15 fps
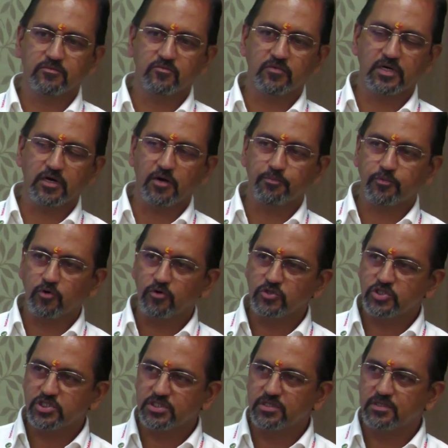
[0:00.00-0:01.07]
were
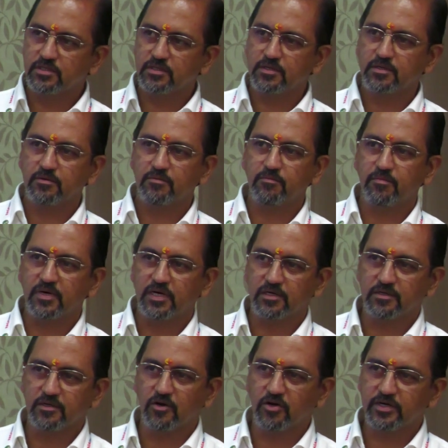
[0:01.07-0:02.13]
approached,
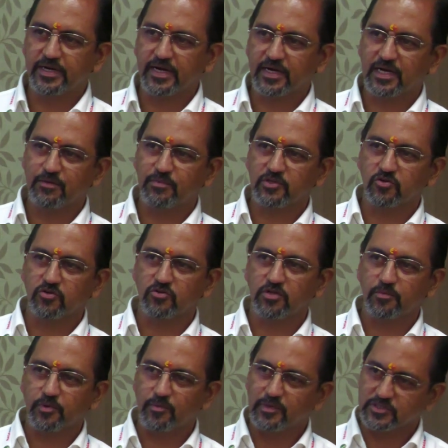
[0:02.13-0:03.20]
not directly by the
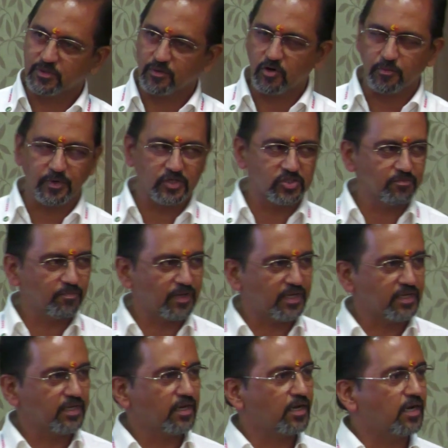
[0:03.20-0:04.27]
Udaipur Municipal Corporation,
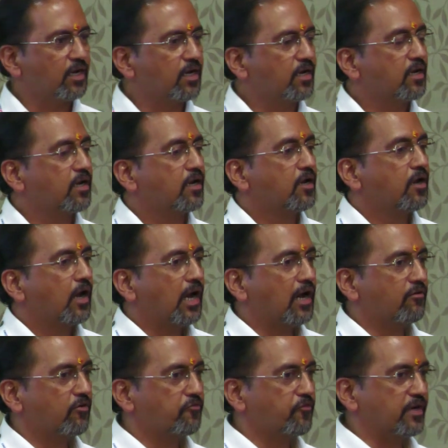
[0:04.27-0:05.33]
by
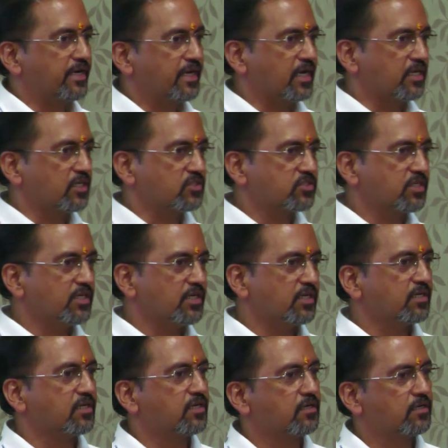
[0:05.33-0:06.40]
our funding agency
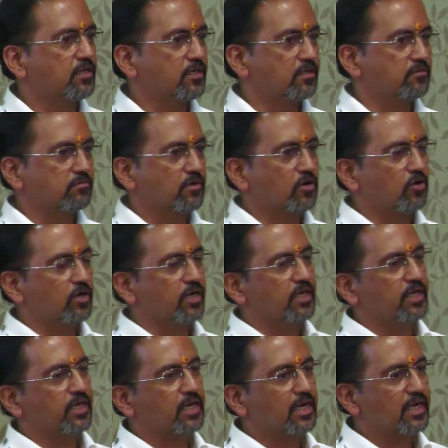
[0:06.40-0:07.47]
called
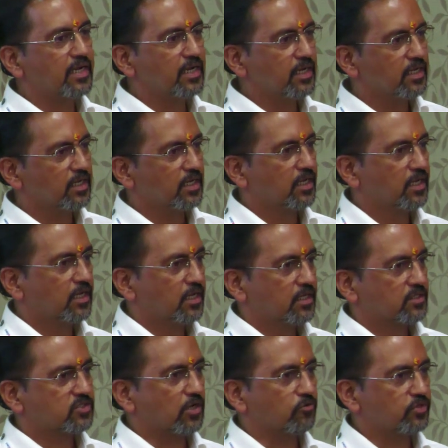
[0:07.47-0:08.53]
ICLI
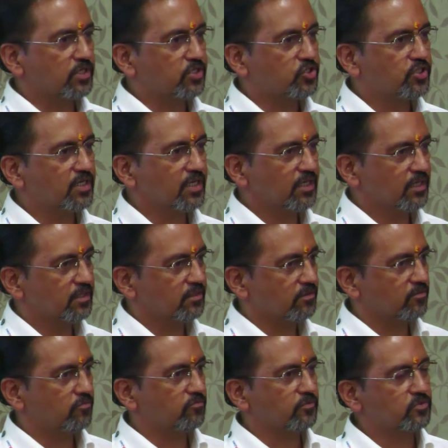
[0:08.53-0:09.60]
South Asia,
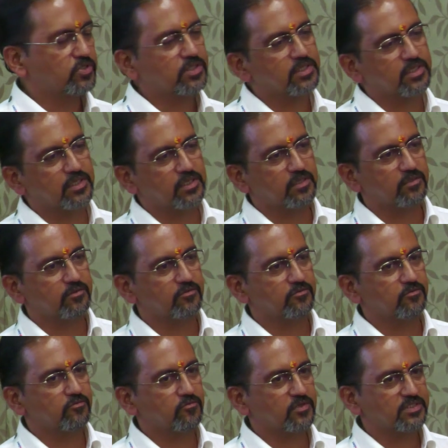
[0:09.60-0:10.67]
which
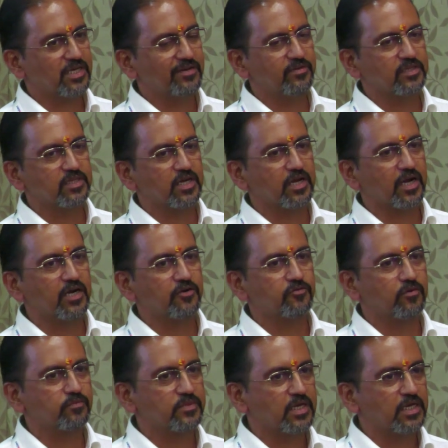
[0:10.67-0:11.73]
was having the grant
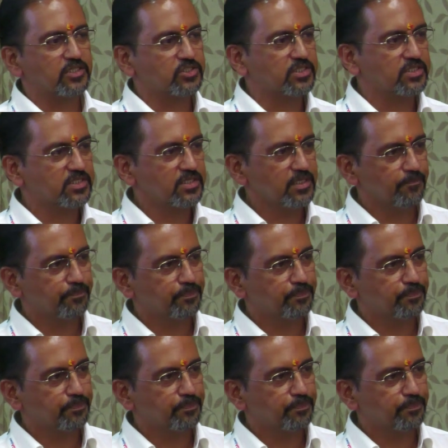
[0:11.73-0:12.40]
from the SDC,